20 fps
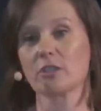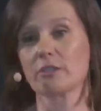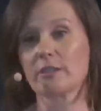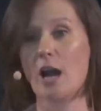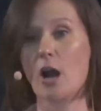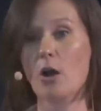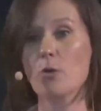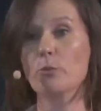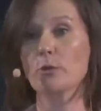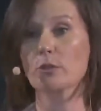a
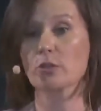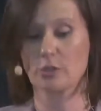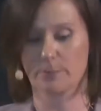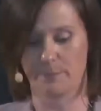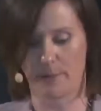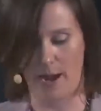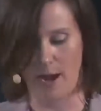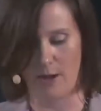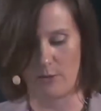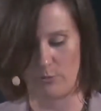downward
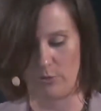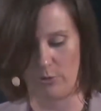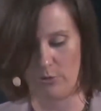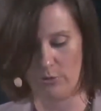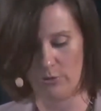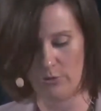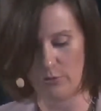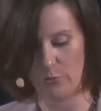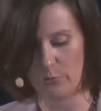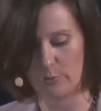
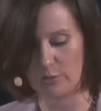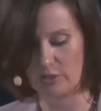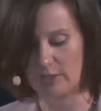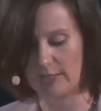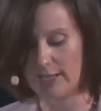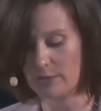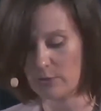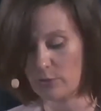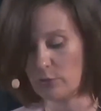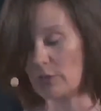spiral which
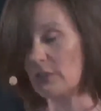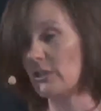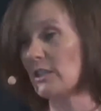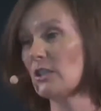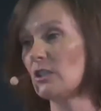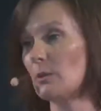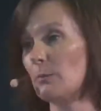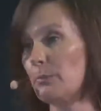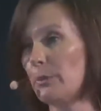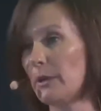led to the
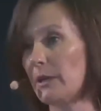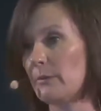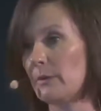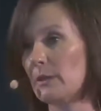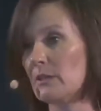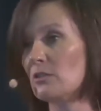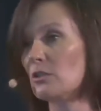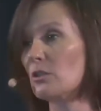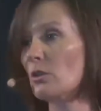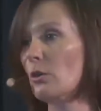
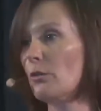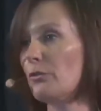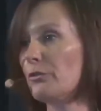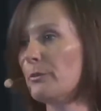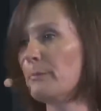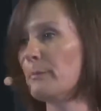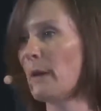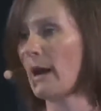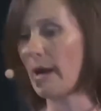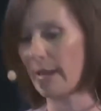disappearance of
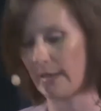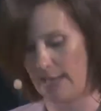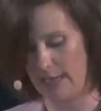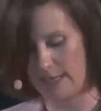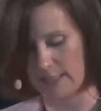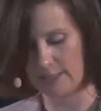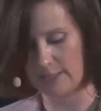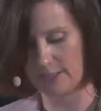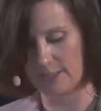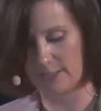the
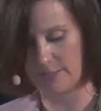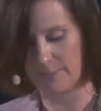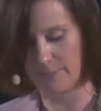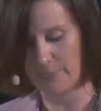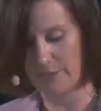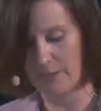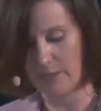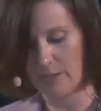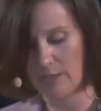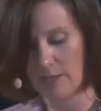Mayas
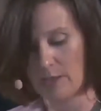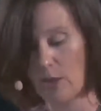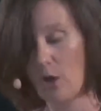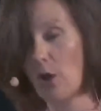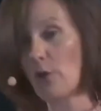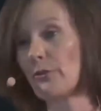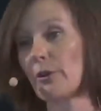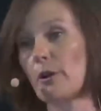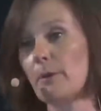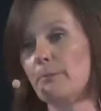
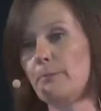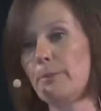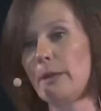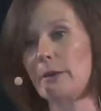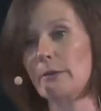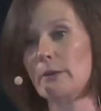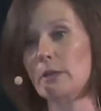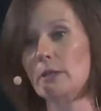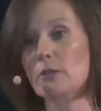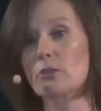over a
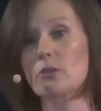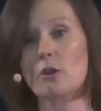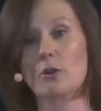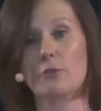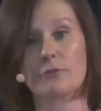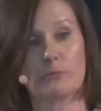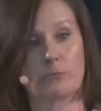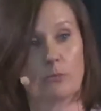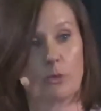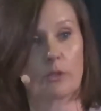period
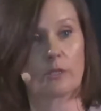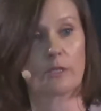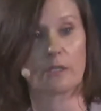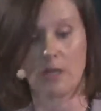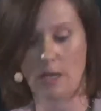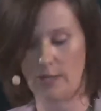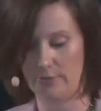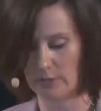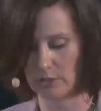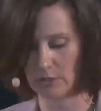of more than
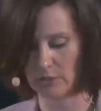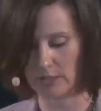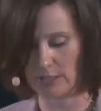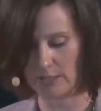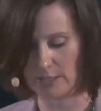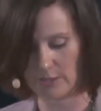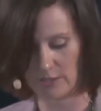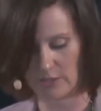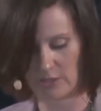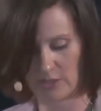one hundred
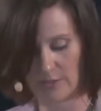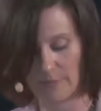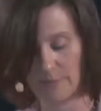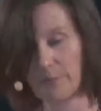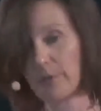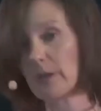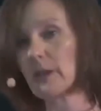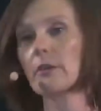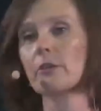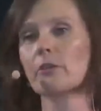years.
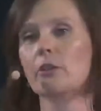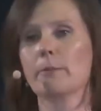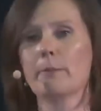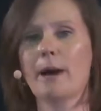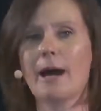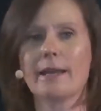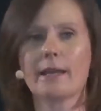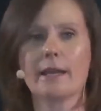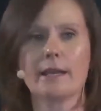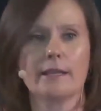The
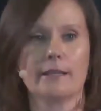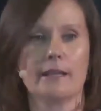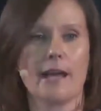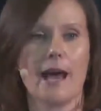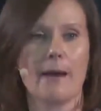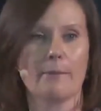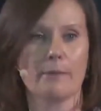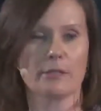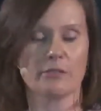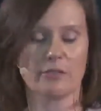Maya
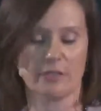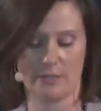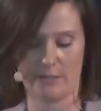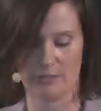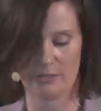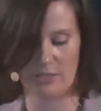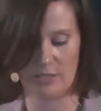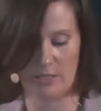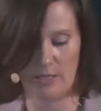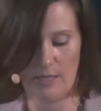
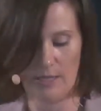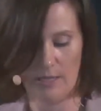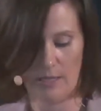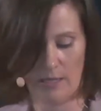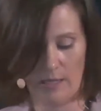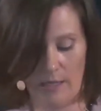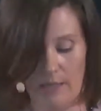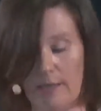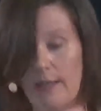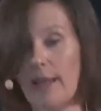inhabitants
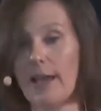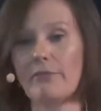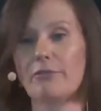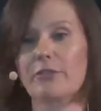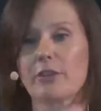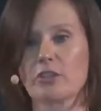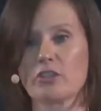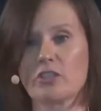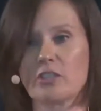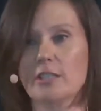left
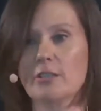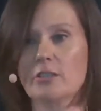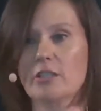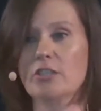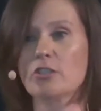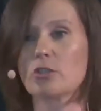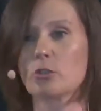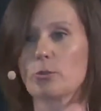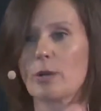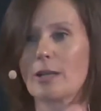their
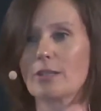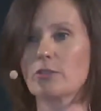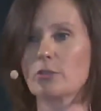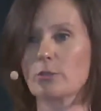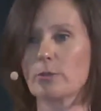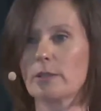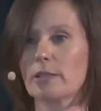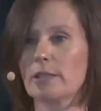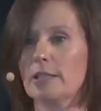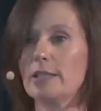cities
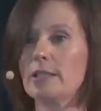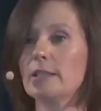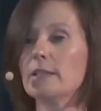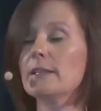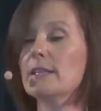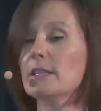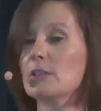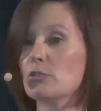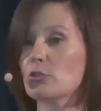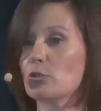gradually
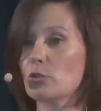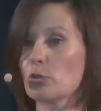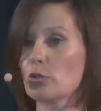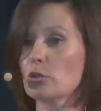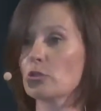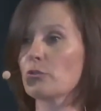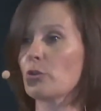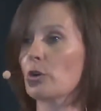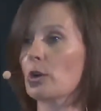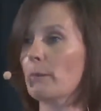in
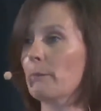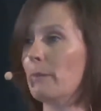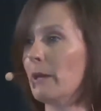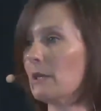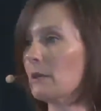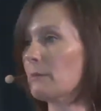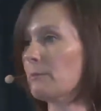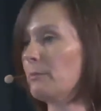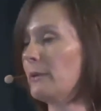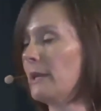search for a
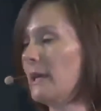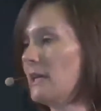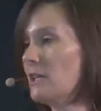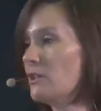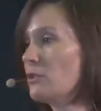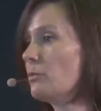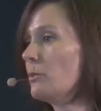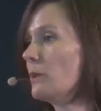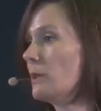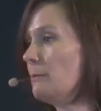better
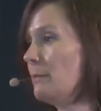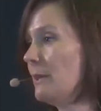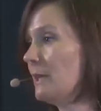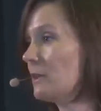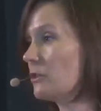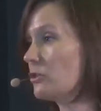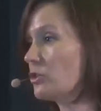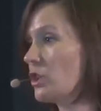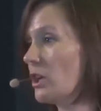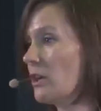place with a
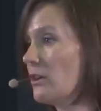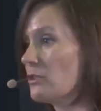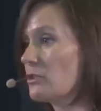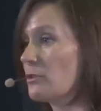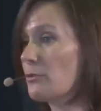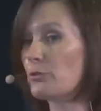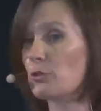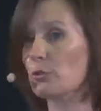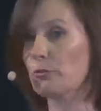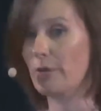bigger
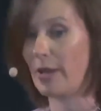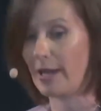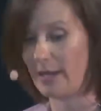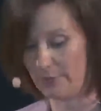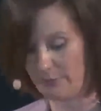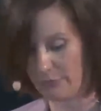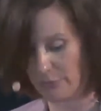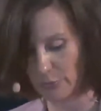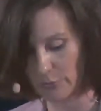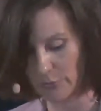chance of
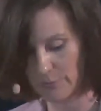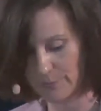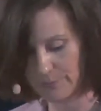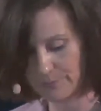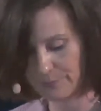survival.